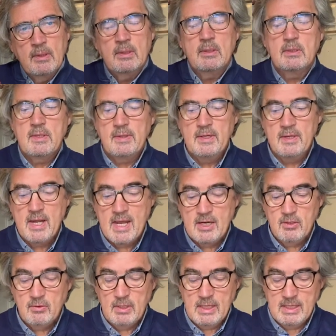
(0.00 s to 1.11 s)
It's The
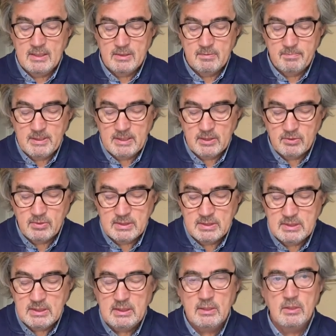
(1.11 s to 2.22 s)
Narrow Land by
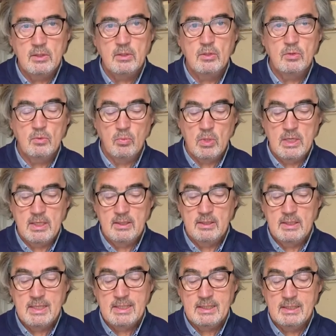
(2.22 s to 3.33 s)
Christine Dwyer
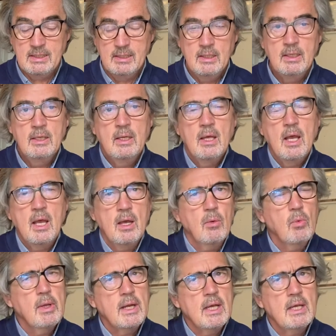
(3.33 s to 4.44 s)
Hickey.
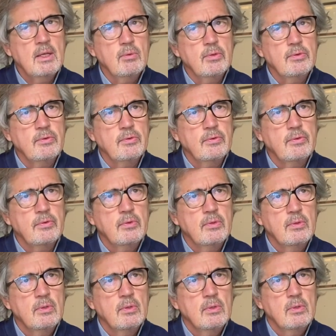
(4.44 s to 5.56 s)
When I was
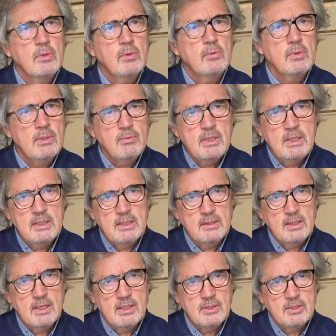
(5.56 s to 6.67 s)
rereading
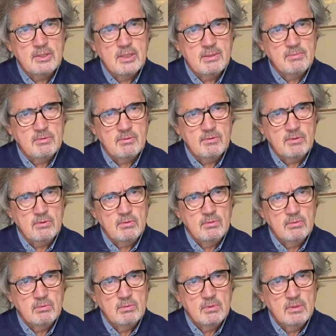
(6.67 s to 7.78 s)
the Irish Times review,
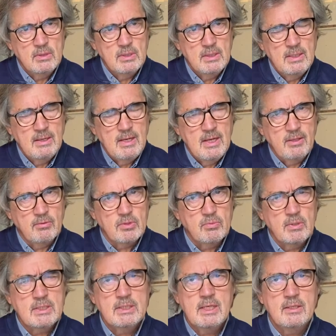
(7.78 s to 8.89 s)
there was
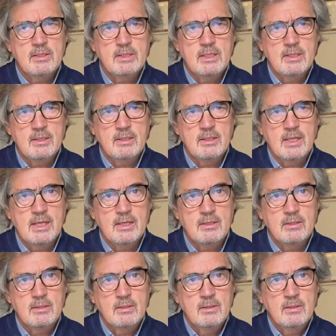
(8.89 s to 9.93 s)
one sentence in it that